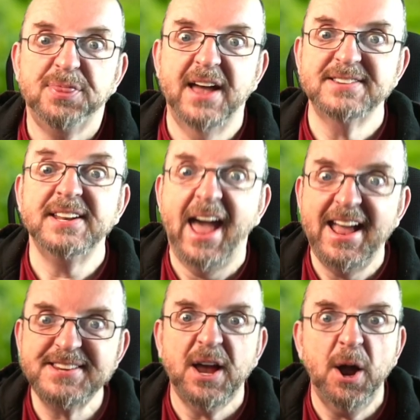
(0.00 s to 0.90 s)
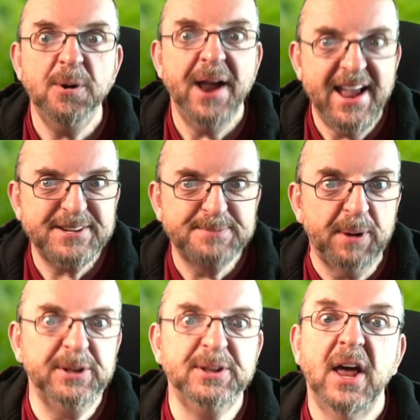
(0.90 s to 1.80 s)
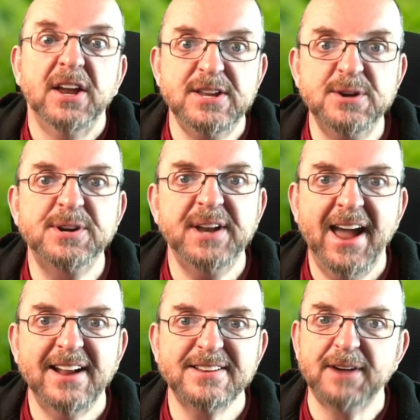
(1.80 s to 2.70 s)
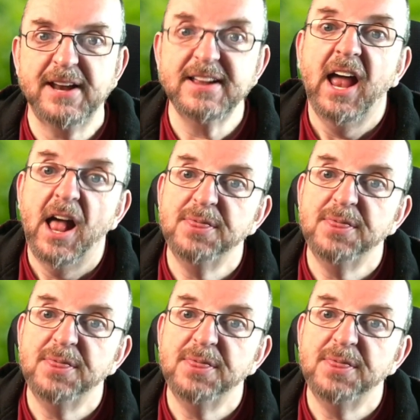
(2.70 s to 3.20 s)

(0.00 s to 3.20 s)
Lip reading: there's an SOS button you can activate,